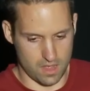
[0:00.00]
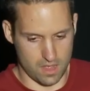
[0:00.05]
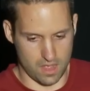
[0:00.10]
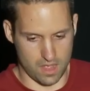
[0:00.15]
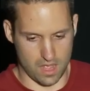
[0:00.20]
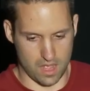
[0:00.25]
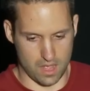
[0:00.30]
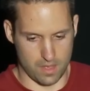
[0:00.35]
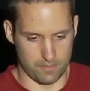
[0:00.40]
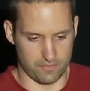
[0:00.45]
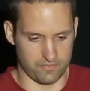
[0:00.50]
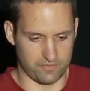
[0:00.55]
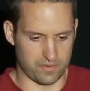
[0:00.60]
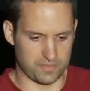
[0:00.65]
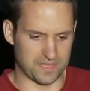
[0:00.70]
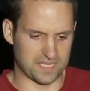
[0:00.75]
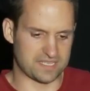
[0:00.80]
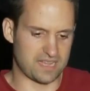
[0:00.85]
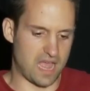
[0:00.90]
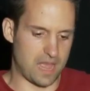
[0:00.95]

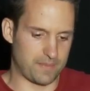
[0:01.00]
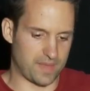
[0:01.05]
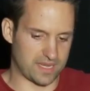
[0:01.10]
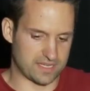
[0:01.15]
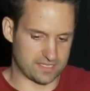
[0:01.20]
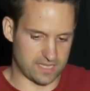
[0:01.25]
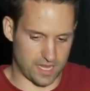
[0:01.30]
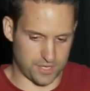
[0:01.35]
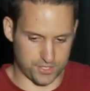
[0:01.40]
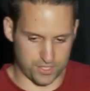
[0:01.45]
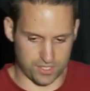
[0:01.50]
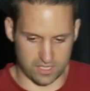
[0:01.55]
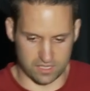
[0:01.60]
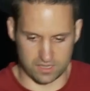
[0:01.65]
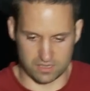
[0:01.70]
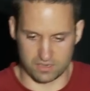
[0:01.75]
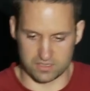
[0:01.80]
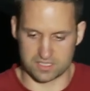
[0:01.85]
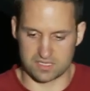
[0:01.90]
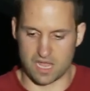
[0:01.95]
From the timing
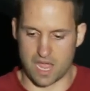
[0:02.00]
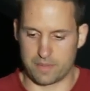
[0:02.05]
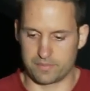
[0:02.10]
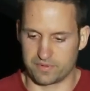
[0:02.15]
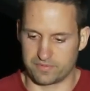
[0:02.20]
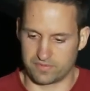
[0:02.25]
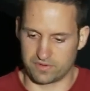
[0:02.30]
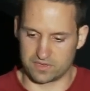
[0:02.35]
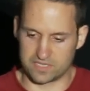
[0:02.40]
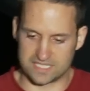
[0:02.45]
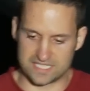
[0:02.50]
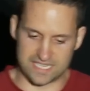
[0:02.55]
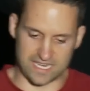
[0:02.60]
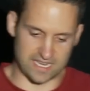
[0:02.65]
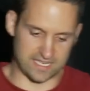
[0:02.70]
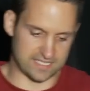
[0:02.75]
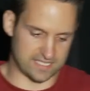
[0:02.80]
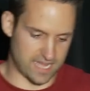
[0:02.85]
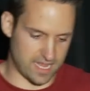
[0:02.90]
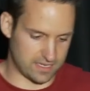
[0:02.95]
section, there's time to first
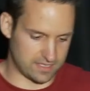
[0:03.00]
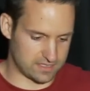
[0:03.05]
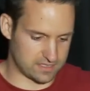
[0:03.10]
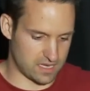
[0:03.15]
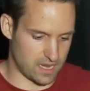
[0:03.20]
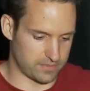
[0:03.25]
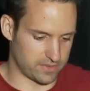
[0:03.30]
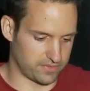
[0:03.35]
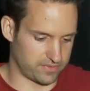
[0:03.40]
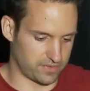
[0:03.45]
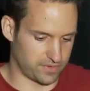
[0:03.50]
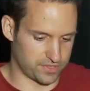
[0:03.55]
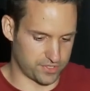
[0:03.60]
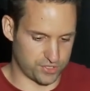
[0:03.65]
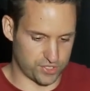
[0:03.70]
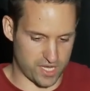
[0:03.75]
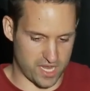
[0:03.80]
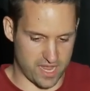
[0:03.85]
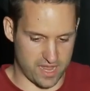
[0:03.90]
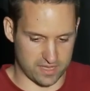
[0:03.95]
CSS, time to
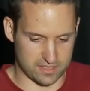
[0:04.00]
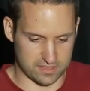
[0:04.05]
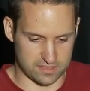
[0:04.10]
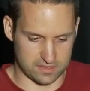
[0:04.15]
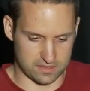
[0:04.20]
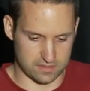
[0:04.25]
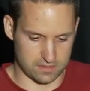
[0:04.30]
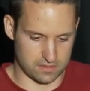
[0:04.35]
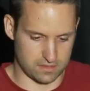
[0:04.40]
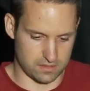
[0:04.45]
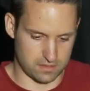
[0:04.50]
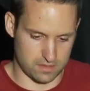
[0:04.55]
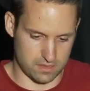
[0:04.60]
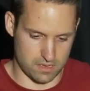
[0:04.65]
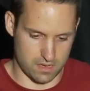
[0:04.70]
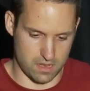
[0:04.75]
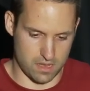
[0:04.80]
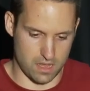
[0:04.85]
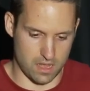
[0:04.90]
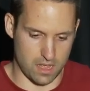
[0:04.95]
first JS,
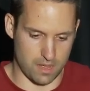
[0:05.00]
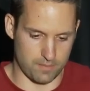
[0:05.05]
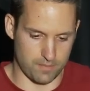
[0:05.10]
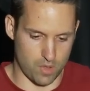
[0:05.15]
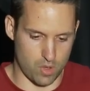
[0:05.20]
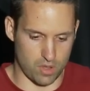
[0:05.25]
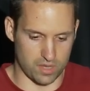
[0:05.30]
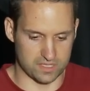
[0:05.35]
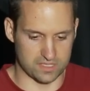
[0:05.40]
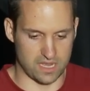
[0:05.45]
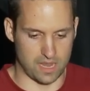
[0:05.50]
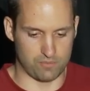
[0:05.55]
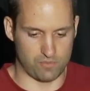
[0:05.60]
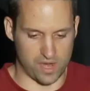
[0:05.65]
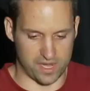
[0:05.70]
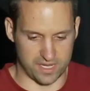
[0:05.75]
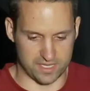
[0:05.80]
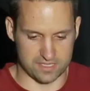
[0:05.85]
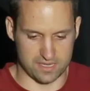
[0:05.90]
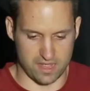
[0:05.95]
on DOM
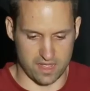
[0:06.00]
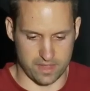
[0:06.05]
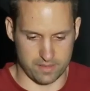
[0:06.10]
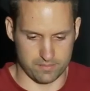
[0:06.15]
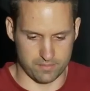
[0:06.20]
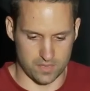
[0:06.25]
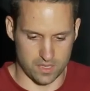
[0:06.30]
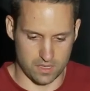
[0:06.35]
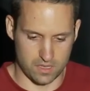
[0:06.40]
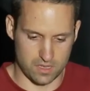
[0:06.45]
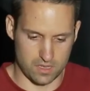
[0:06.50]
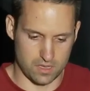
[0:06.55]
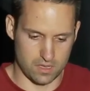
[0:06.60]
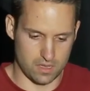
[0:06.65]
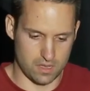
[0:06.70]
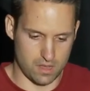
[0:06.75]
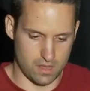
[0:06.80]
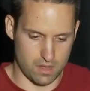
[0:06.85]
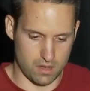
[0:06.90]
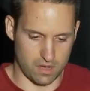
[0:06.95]
ready time
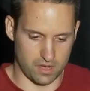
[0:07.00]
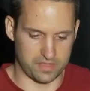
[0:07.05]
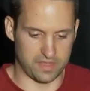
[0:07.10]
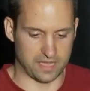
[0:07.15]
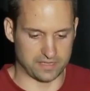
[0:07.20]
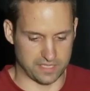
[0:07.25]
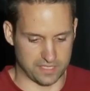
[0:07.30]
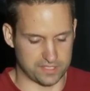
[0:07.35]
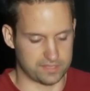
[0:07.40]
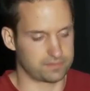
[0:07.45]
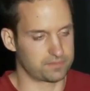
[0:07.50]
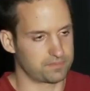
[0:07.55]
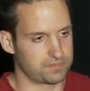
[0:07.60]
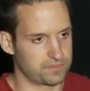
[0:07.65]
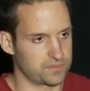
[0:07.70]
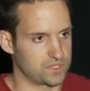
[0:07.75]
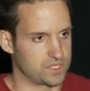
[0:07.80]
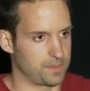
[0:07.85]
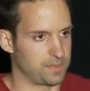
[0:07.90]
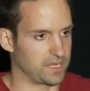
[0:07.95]
are things I
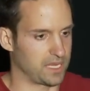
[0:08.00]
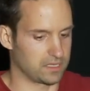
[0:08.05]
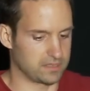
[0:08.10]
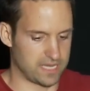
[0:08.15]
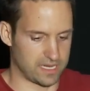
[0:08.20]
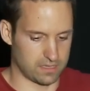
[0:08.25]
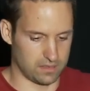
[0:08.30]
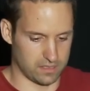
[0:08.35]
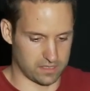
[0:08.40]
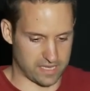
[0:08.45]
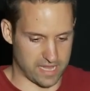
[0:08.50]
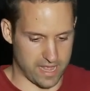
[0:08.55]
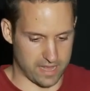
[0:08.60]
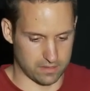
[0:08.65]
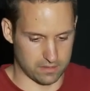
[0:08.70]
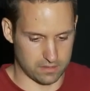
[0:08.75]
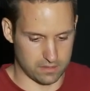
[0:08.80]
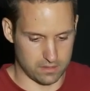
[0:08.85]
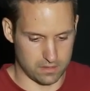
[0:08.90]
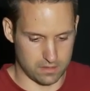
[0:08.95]
typically take a look
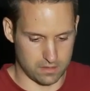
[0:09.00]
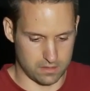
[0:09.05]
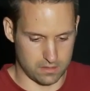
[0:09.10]
at.